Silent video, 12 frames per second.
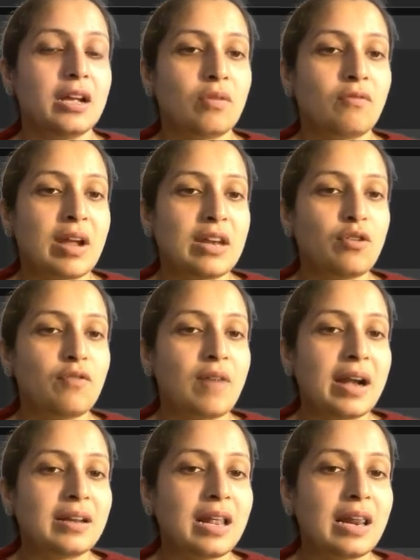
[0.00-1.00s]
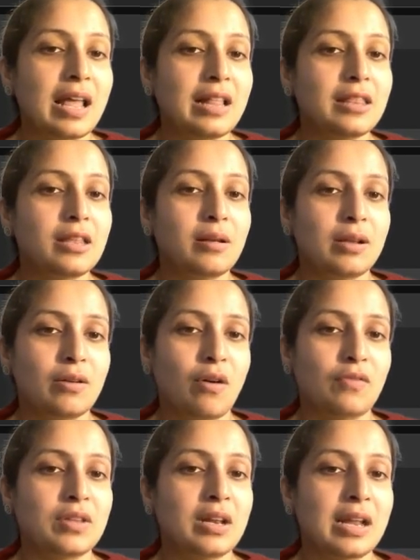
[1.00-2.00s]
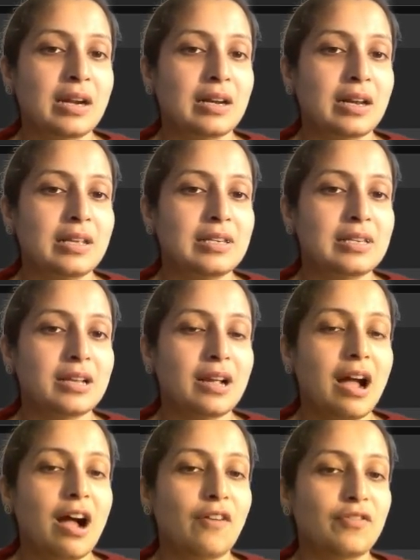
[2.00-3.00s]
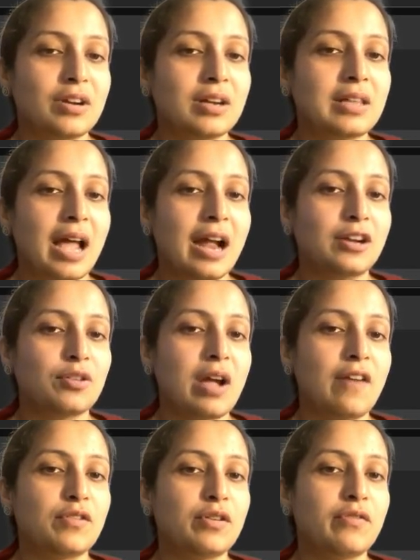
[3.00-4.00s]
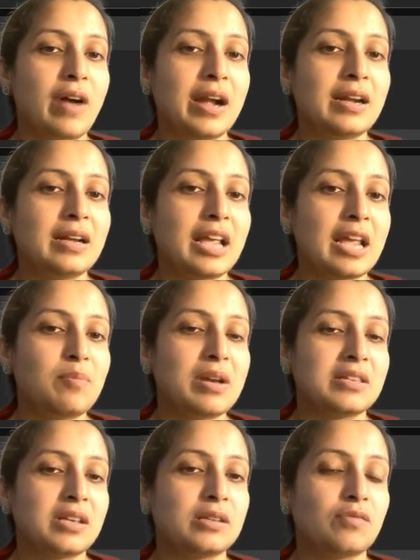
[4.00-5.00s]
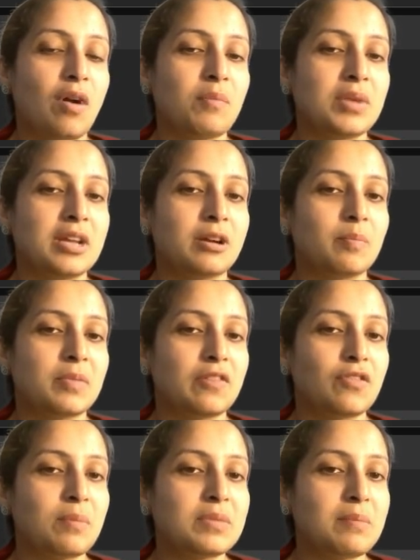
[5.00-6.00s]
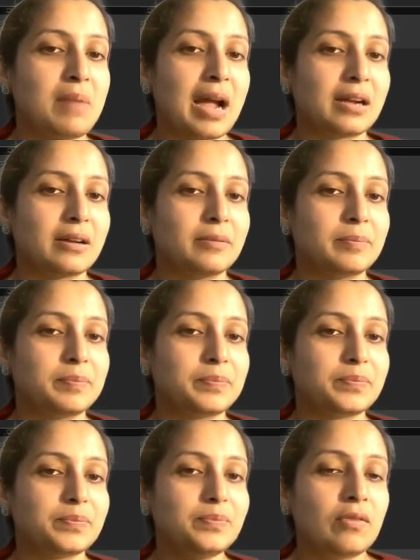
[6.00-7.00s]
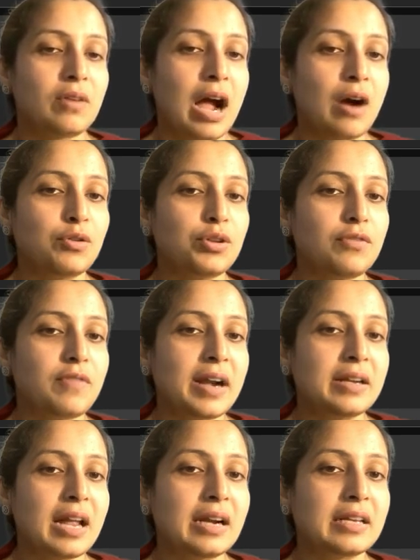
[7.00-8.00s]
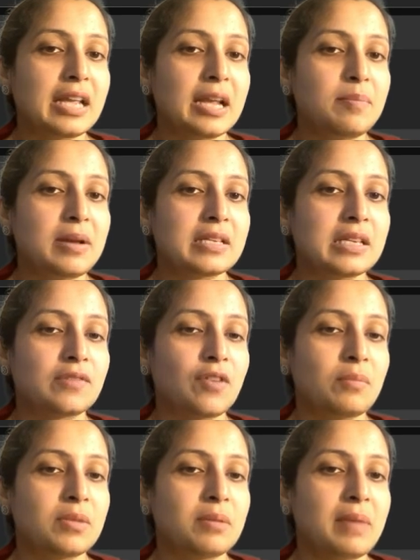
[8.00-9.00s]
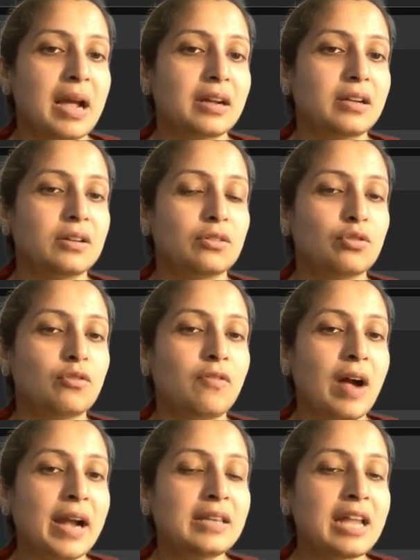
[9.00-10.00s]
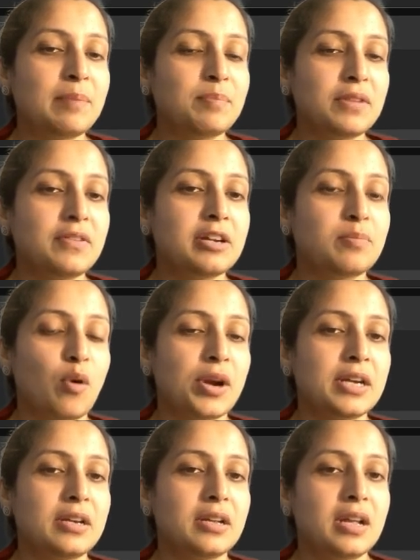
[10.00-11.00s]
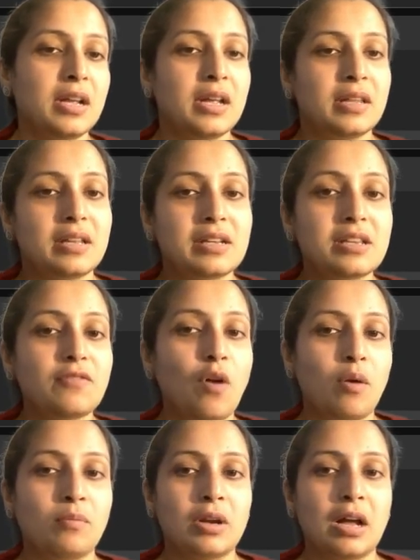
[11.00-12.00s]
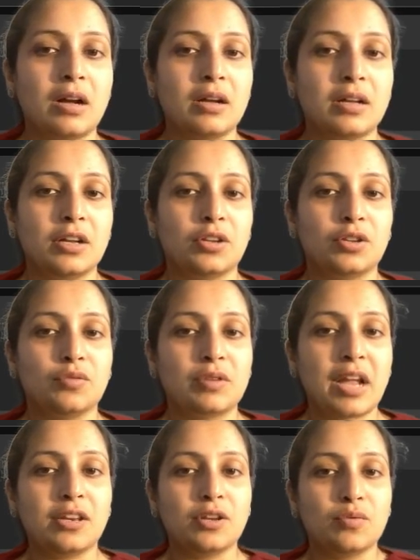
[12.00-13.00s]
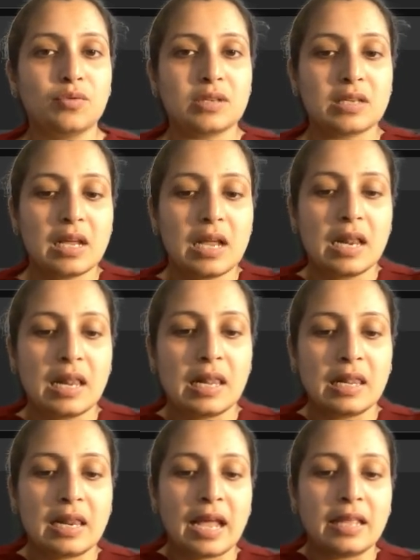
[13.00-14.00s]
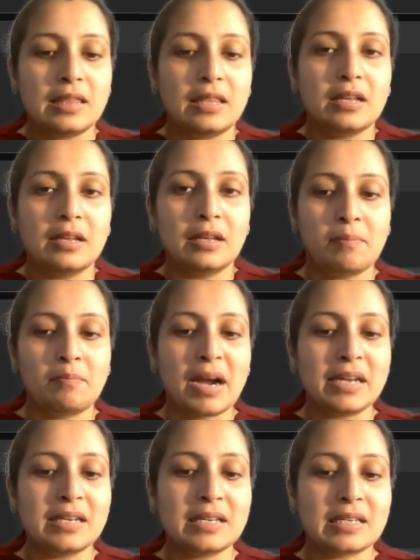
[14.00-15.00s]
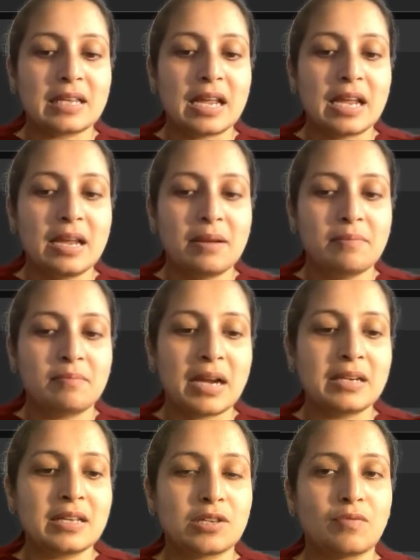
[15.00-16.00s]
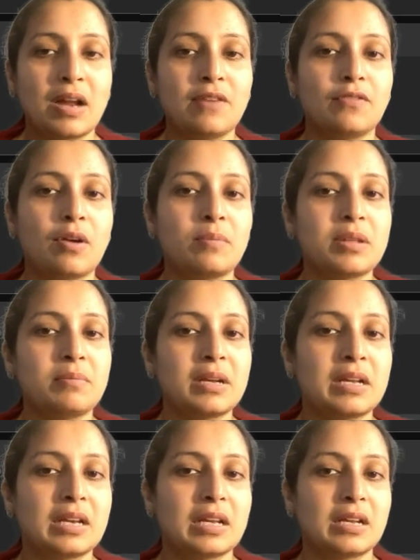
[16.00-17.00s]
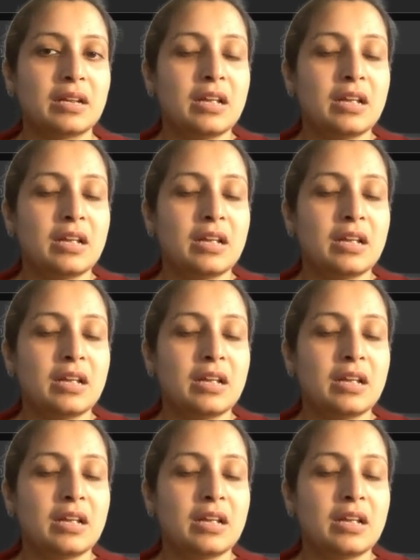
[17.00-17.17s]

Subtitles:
When you find the length of the linked list, after that you have to find k places from here, from the back. How do you find that k places from the back? To find that pivot point, there's the formula. You can use length minus k minus 1 from the beginning.